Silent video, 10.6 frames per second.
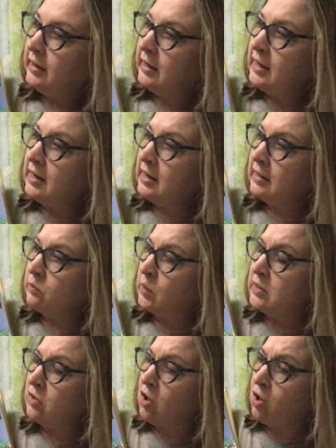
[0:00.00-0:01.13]
It
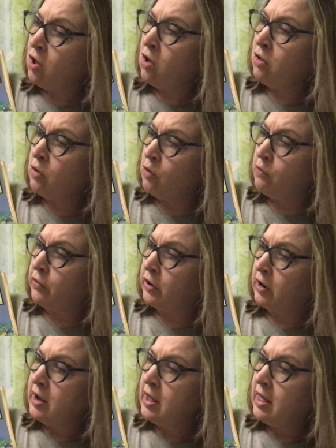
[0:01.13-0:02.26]
was all
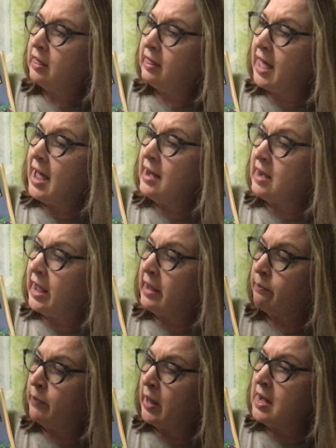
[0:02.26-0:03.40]
over. That
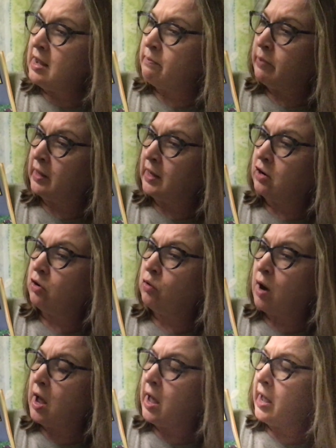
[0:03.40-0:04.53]
night, Betty and Billy
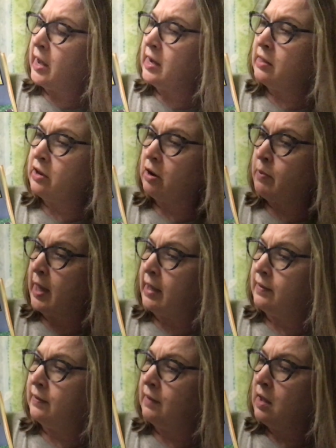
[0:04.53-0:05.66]
cried in their
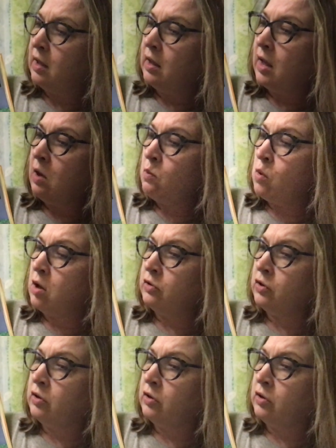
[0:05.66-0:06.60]
beds, and Walter